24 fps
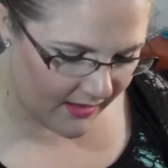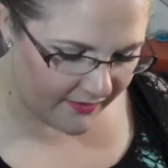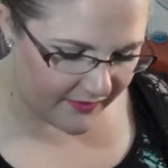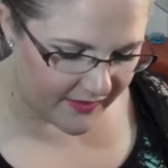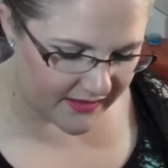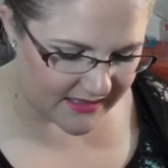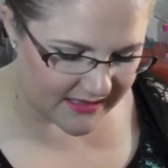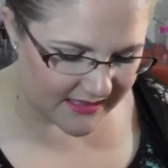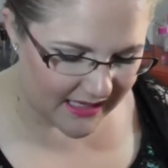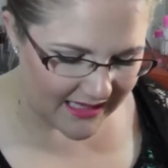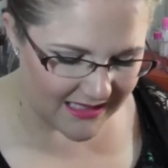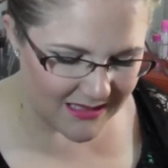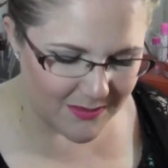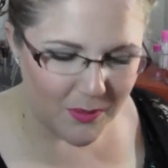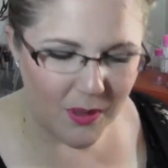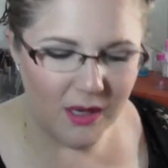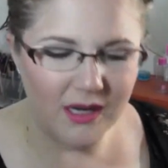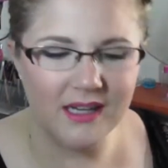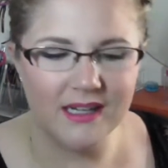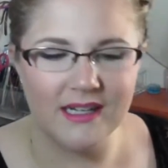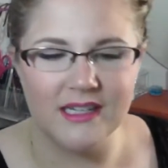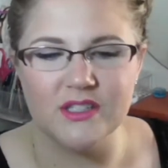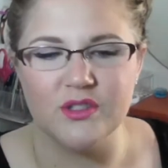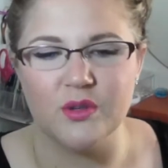This next
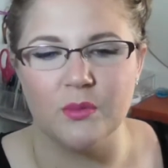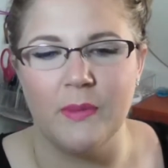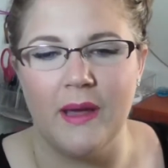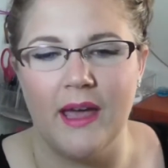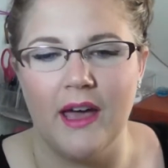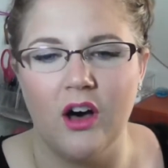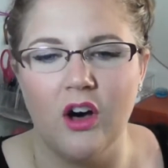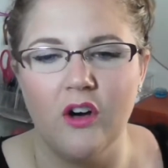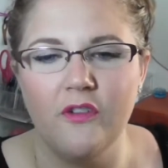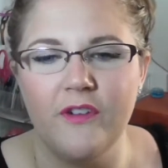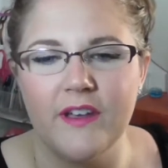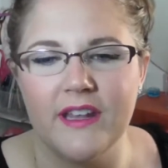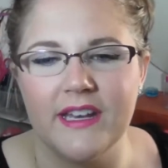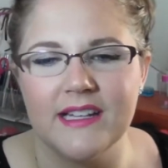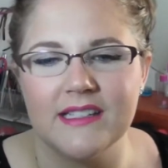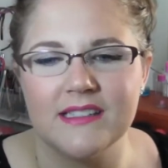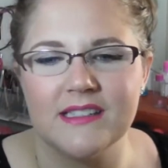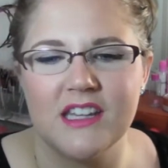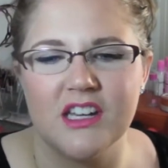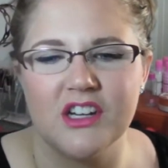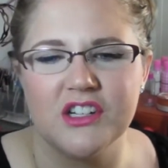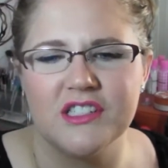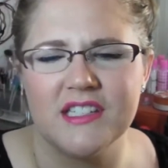product is from e.l.f. and it's their